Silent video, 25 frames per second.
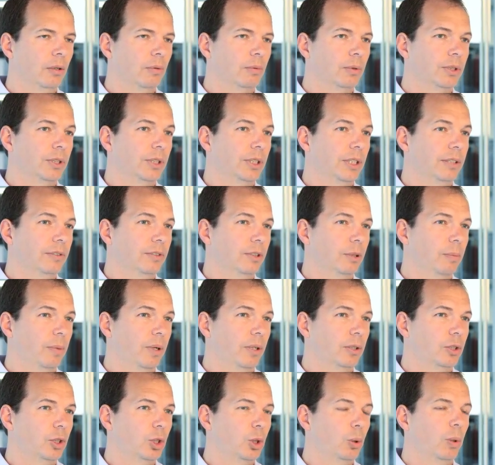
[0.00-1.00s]
receives
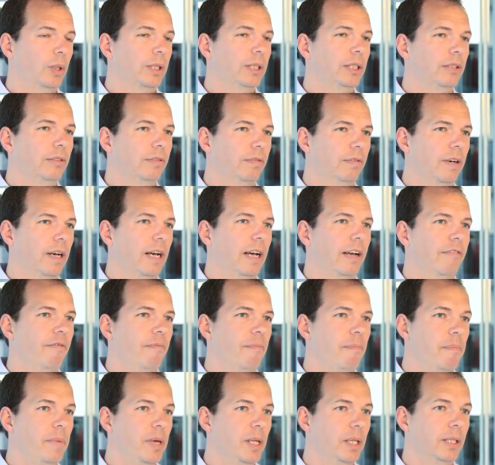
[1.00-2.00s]
about 25
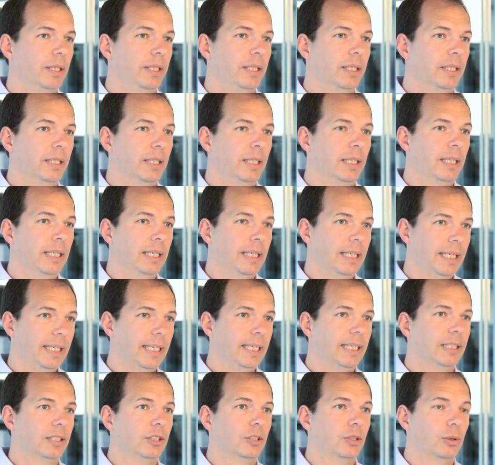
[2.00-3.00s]
million
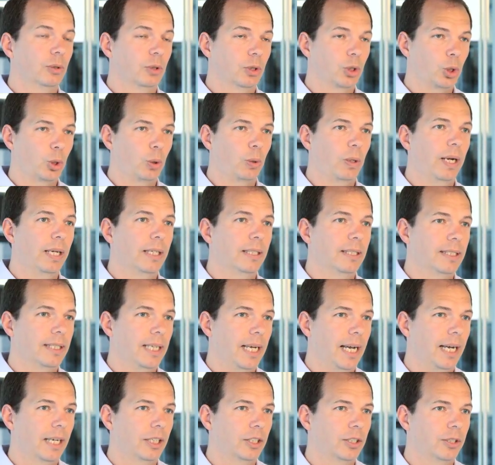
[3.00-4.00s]
hits or
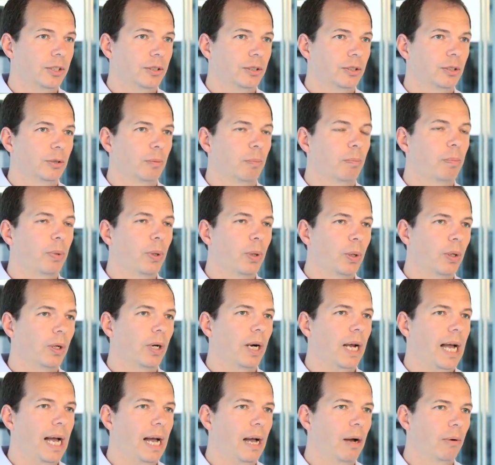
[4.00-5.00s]
transactions
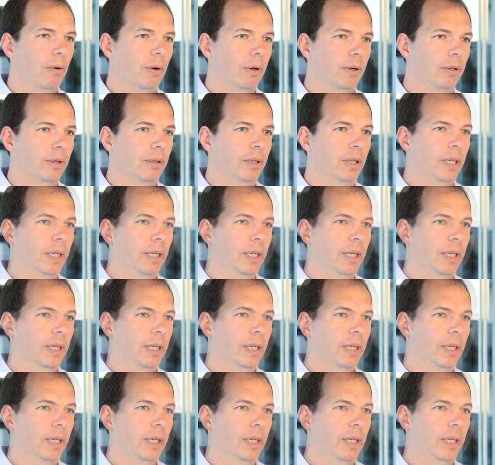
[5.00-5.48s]
per hour